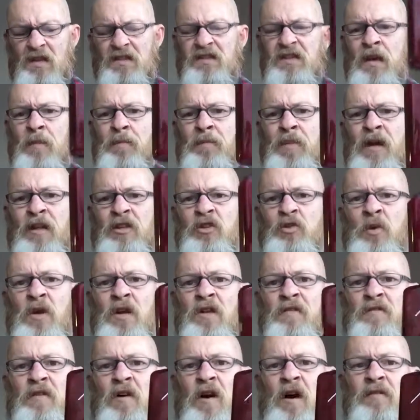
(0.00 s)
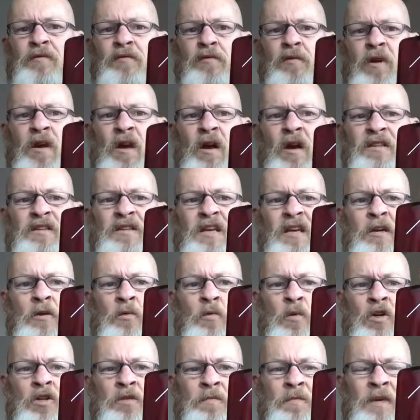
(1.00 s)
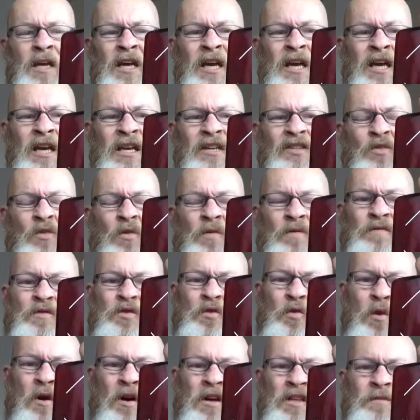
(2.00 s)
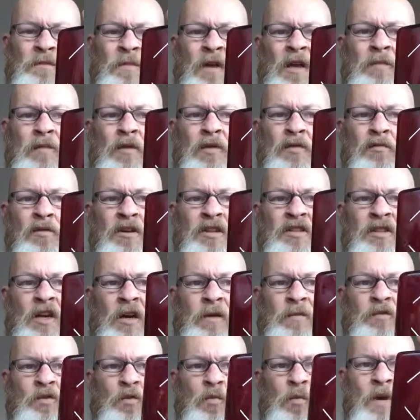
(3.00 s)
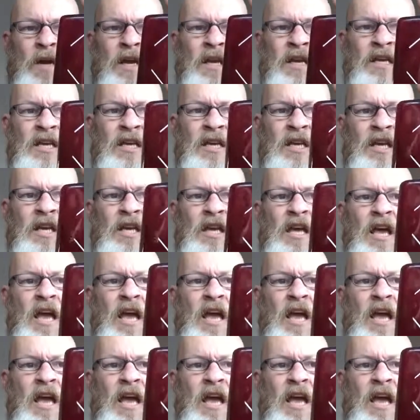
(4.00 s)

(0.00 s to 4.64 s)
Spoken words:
£10.25 for it. I tend to wash my hair sort of twice, maybe three times a week.